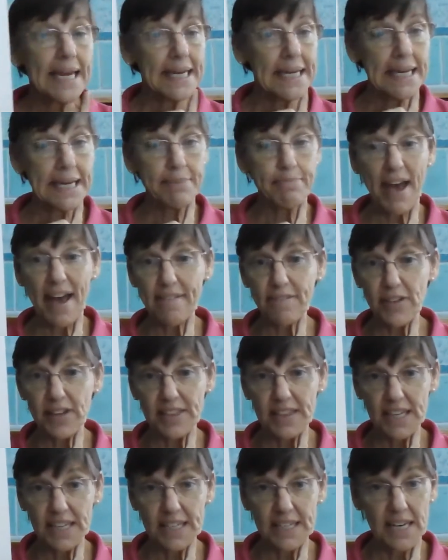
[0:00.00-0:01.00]
Keep
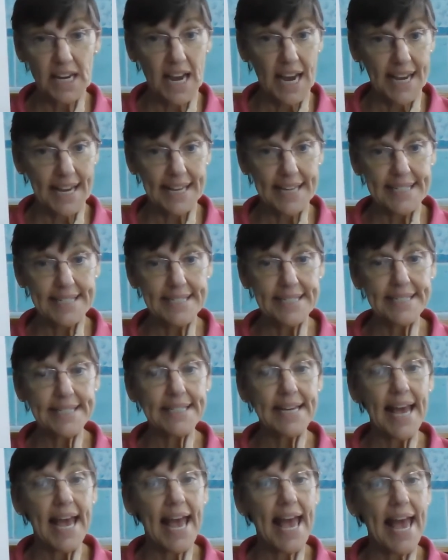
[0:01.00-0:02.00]
everything
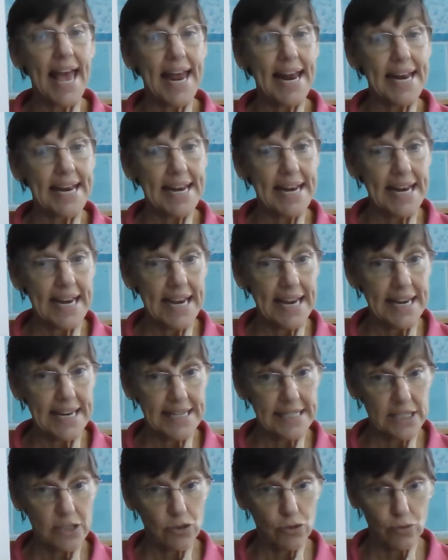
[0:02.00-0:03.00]
nice and
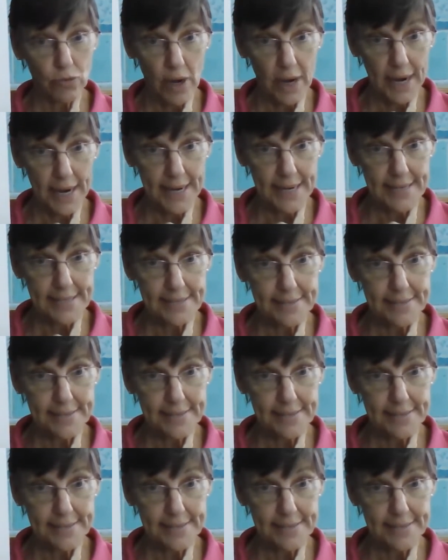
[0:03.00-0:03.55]
neat, right?